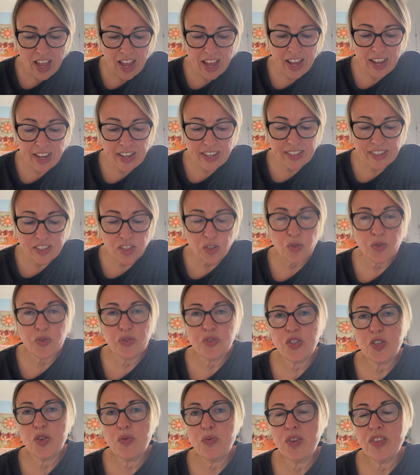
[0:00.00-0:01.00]
and
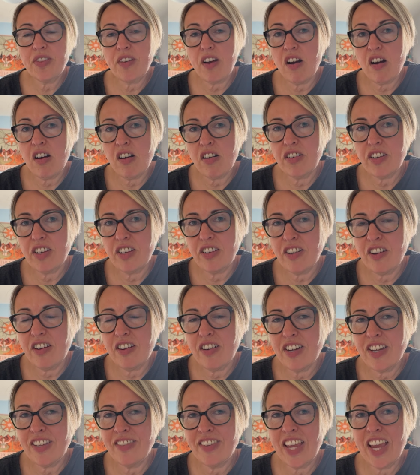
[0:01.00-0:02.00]
also with
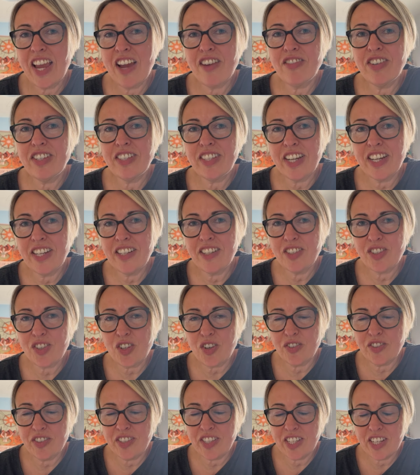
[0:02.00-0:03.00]
Achernar in the Eridanus
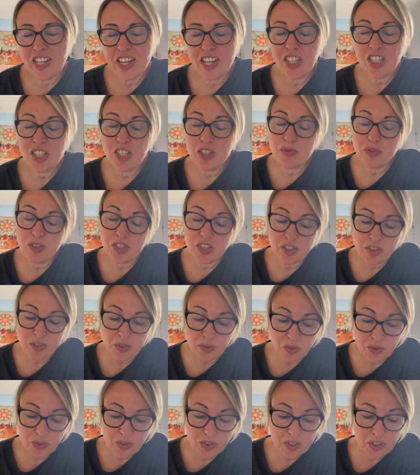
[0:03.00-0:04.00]
constellation, which is
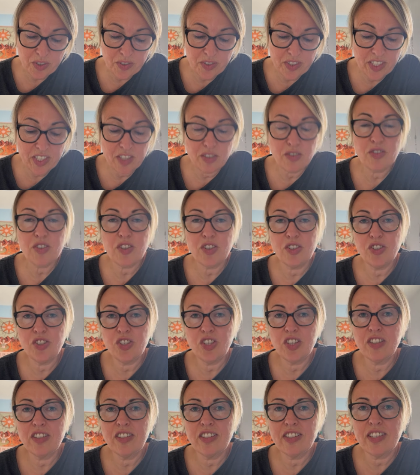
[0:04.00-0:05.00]
also still
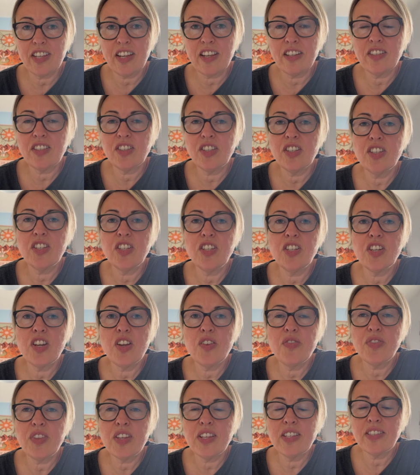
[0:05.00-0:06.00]
conjunct Saturn. You
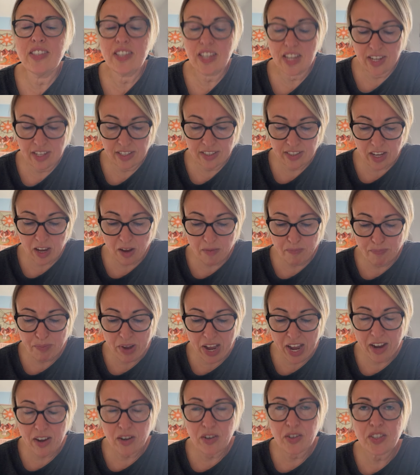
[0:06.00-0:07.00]
know, this is
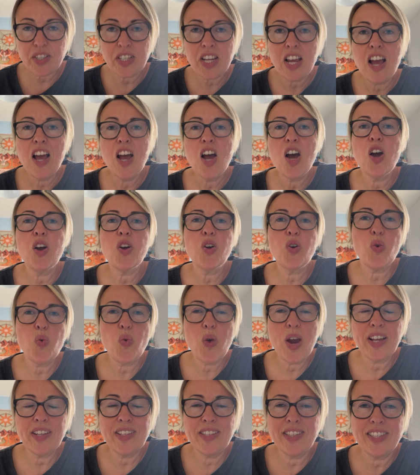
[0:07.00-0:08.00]
about a
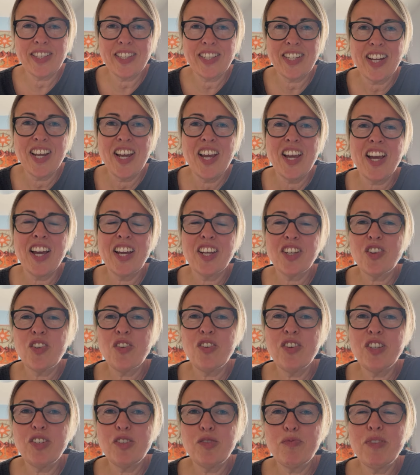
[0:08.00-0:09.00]
quest,
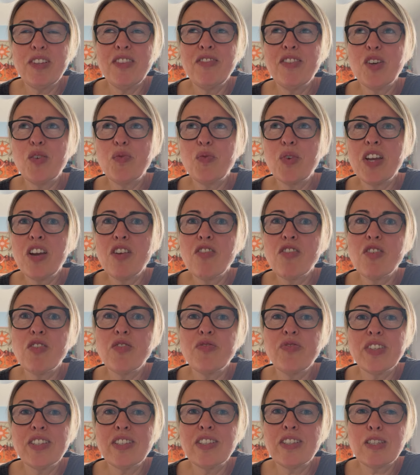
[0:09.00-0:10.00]
acknowledgement that we are on
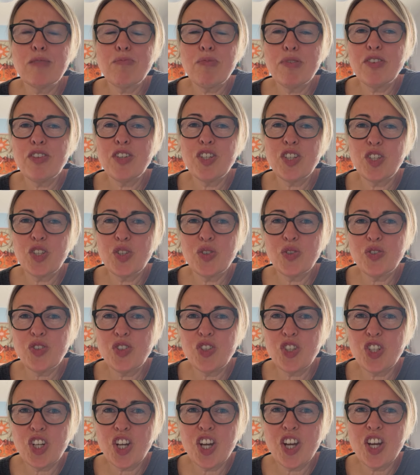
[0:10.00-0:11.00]
this spiritual
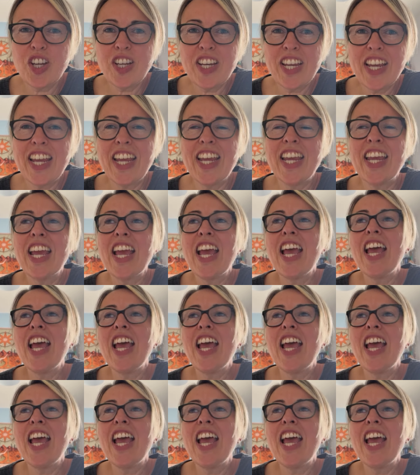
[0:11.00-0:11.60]
journey.